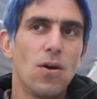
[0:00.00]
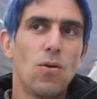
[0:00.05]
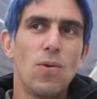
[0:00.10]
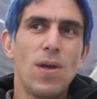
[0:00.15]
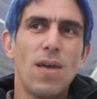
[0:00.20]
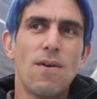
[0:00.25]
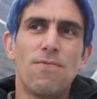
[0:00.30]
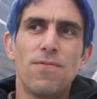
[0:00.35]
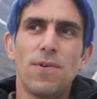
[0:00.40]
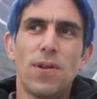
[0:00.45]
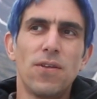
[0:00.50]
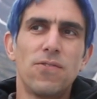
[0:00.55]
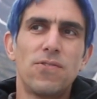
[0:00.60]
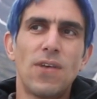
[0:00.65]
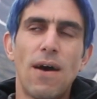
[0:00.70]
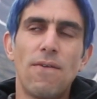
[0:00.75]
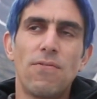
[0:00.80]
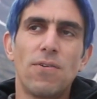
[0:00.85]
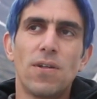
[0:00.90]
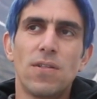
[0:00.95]
We have
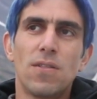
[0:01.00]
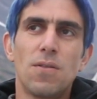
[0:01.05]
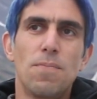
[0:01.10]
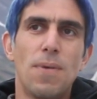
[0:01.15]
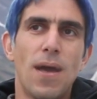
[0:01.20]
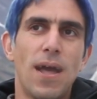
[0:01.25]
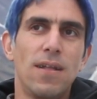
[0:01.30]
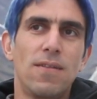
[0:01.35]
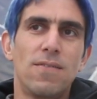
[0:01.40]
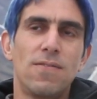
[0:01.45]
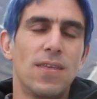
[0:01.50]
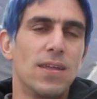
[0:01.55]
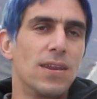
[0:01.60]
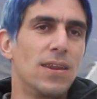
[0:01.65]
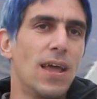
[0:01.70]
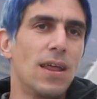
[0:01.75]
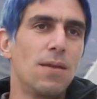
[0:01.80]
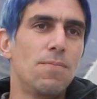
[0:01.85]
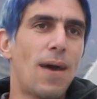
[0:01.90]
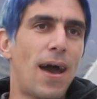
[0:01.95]
philosophical debates that
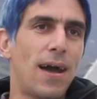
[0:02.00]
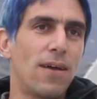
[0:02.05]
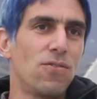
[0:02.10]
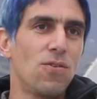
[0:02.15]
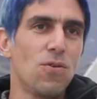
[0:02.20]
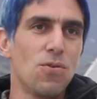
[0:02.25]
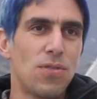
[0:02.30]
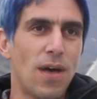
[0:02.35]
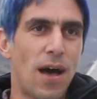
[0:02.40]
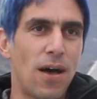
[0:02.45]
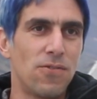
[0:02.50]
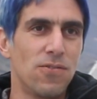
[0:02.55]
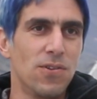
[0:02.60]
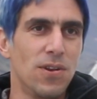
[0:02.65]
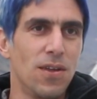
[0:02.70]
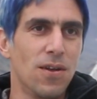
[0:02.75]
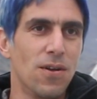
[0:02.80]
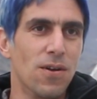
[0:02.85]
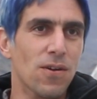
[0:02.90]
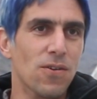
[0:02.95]
date back 2,000
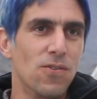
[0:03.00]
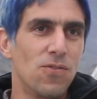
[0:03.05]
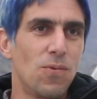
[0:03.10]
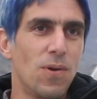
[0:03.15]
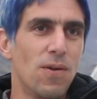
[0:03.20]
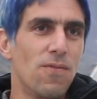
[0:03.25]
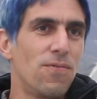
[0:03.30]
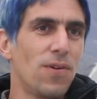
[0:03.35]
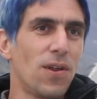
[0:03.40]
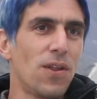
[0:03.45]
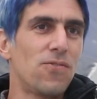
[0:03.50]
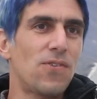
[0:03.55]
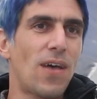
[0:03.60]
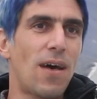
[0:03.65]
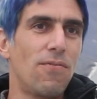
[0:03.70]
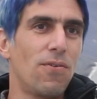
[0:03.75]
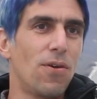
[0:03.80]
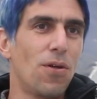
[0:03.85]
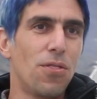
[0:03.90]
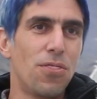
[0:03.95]
years. We have
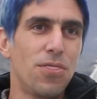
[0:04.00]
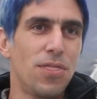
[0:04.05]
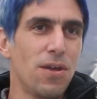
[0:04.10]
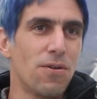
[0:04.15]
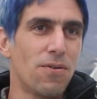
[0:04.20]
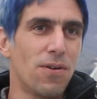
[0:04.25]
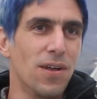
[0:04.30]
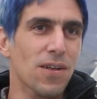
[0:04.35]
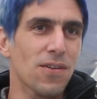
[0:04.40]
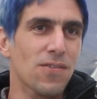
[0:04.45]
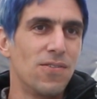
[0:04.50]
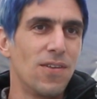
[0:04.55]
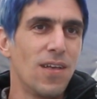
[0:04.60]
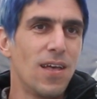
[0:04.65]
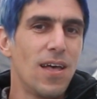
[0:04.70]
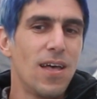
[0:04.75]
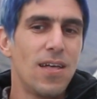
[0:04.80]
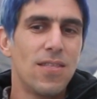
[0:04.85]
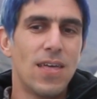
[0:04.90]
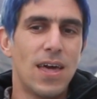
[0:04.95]
philosophical theories
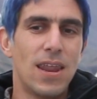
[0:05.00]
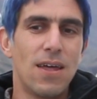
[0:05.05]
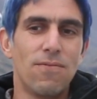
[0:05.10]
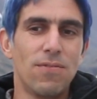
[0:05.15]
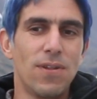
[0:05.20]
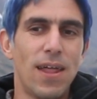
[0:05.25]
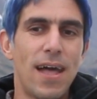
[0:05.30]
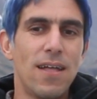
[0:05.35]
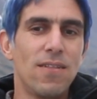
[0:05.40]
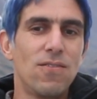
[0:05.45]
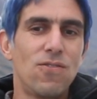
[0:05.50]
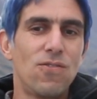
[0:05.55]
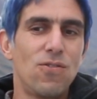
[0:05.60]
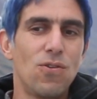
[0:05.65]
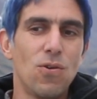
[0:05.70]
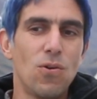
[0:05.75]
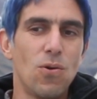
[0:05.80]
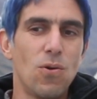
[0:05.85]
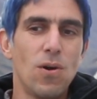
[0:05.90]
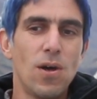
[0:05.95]
that have led
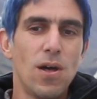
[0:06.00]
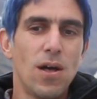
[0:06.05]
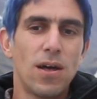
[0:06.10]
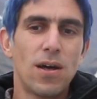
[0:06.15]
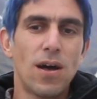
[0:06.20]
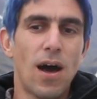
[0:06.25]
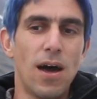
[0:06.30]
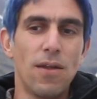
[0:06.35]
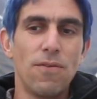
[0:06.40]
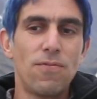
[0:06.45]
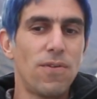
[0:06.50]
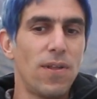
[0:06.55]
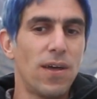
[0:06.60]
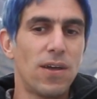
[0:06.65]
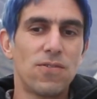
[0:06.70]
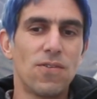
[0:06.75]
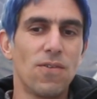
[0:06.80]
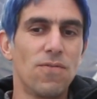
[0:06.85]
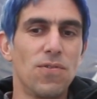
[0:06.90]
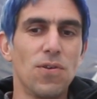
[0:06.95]
to
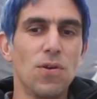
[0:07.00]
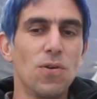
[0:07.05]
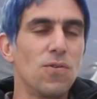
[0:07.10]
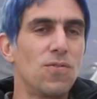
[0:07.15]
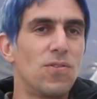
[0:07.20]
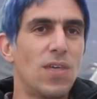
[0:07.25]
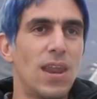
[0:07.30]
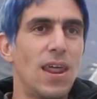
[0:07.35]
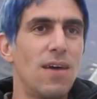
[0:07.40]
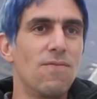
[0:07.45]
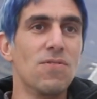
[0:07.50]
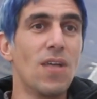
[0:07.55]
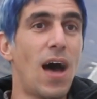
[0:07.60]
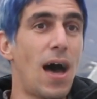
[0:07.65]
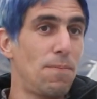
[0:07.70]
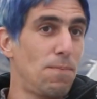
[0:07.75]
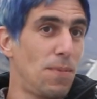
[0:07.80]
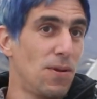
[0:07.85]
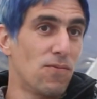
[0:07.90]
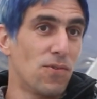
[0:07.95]
conflicts of views that have
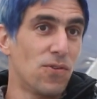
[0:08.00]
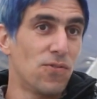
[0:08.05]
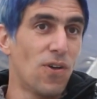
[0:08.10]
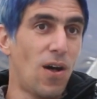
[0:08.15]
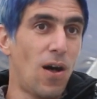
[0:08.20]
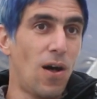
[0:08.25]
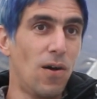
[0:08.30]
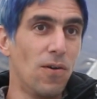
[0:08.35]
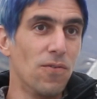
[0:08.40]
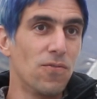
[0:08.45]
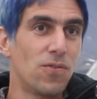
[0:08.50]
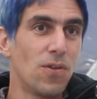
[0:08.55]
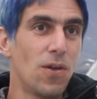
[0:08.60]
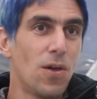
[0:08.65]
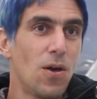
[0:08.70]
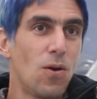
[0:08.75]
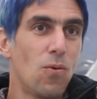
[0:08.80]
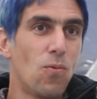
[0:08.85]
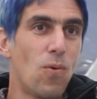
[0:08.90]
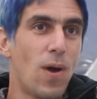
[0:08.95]
not been resolved,
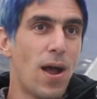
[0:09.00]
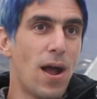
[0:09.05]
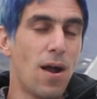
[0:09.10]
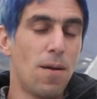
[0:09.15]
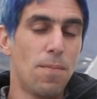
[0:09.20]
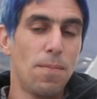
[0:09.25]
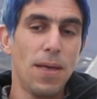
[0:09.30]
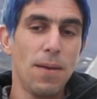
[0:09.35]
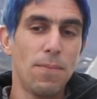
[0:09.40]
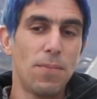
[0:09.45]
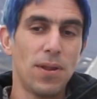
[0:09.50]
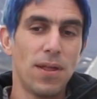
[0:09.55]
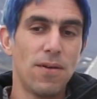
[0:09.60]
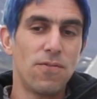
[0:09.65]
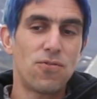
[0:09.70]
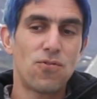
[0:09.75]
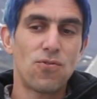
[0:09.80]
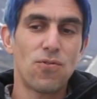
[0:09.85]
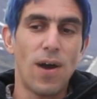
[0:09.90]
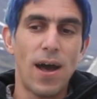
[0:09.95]
where people
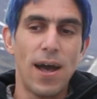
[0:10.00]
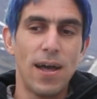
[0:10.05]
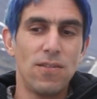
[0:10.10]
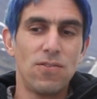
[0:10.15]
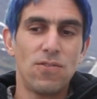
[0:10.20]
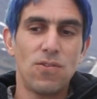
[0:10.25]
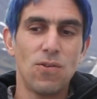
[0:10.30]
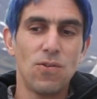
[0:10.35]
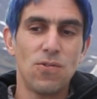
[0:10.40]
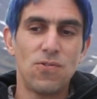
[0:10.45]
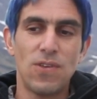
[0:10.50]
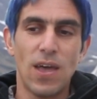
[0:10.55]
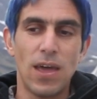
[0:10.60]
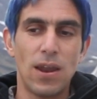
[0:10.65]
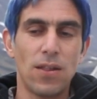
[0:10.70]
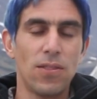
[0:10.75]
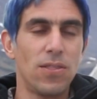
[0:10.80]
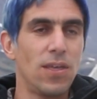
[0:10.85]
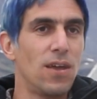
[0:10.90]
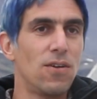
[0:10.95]
have tried to
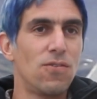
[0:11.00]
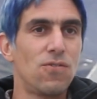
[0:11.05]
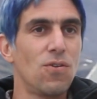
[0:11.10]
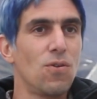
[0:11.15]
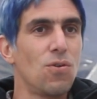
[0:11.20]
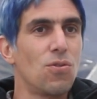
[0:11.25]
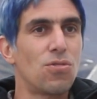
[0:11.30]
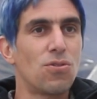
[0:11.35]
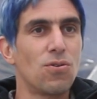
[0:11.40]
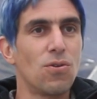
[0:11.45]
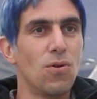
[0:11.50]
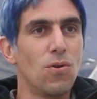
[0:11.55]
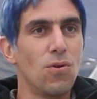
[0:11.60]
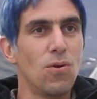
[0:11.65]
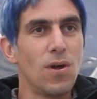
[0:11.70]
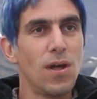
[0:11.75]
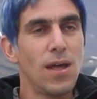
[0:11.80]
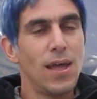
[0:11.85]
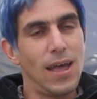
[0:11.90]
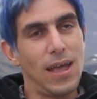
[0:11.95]
settle the issue through
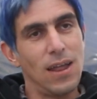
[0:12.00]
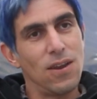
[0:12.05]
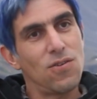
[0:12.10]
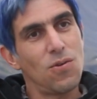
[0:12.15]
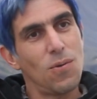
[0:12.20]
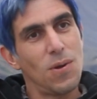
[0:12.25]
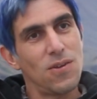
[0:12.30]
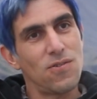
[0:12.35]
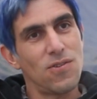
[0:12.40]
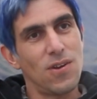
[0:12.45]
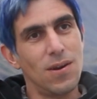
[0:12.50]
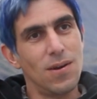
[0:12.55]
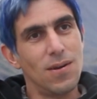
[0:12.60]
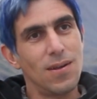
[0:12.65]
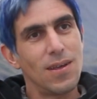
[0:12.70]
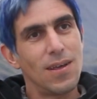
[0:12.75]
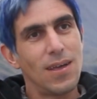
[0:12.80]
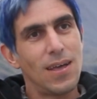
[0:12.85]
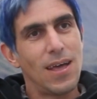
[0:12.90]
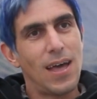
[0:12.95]
intuition.
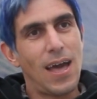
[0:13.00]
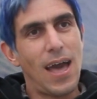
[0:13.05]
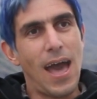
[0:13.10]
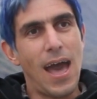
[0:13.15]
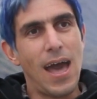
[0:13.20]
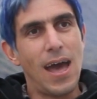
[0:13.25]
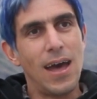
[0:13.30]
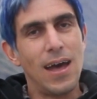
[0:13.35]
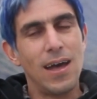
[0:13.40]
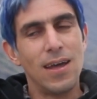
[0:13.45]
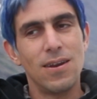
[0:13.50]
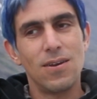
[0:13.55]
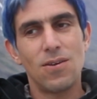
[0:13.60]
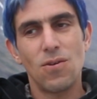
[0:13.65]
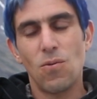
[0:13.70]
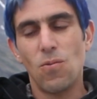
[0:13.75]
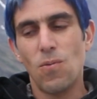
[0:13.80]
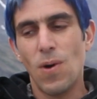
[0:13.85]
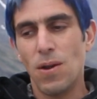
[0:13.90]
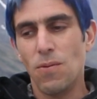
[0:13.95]
And
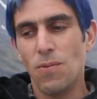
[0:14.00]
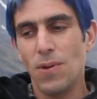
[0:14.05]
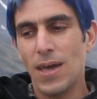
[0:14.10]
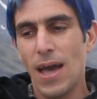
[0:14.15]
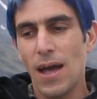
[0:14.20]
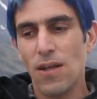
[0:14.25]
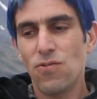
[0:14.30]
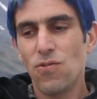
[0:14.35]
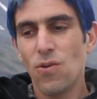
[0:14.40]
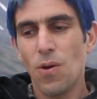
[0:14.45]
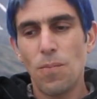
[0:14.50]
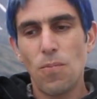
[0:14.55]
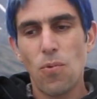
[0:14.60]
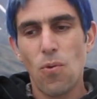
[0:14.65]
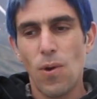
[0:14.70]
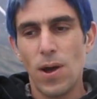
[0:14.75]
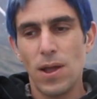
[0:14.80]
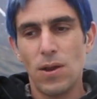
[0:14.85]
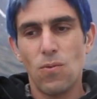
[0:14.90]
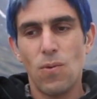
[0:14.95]
when we get to a
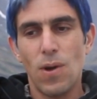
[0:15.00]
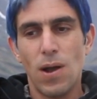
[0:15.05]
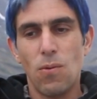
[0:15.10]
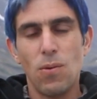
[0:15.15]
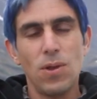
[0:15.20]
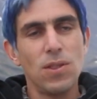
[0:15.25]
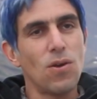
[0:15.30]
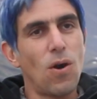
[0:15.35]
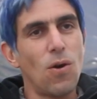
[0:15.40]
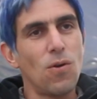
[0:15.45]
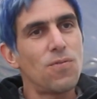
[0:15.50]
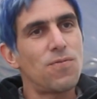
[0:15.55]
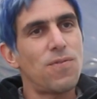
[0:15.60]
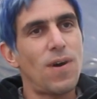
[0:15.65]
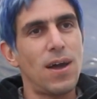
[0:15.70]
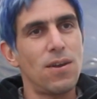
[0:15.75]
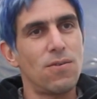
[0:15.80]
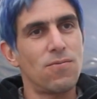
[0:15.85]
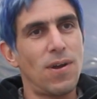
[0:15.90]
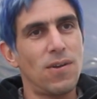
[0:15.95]
point where we don't
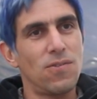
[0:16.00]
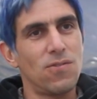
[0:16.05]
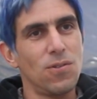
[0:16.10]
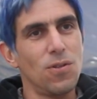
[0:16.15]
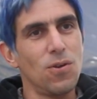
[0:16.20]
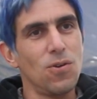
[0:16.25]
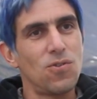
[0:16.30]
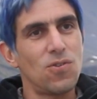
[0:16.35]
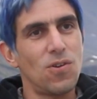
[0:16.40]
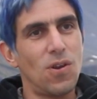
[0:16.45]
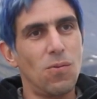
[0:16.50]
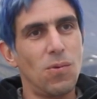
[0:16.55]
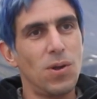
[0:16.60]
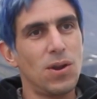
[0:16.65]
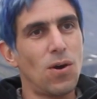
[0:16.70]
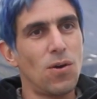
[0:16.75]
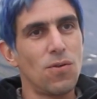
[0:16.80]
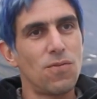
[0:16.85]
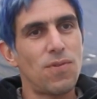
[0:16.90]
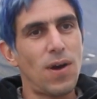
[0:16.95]
find resolution, we
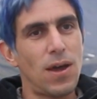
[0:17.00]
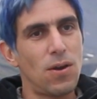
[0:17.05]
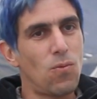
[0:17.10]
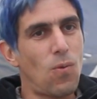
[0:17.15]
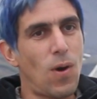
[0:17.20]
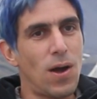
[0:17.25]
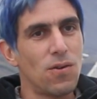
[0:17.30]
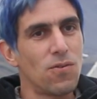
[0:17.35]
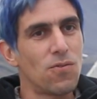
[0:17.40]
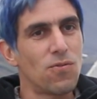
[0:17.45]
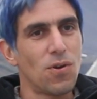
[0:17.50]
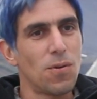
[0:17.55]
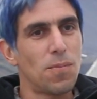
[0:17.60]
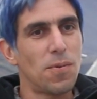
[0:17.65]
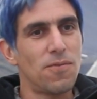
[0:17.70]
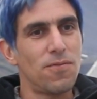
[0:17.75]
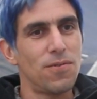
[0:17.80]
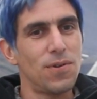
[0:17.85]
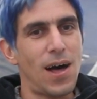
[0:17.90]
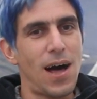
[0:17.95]
don't find one group
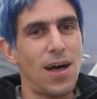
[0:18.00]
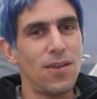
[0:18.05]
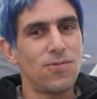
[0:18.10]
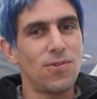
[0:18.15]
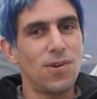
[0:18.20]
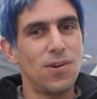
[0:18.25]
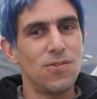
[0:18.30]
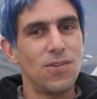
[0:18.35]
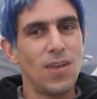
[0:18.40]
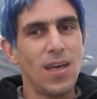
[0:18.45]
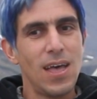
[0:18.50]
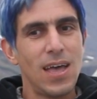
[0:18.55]
of philosophers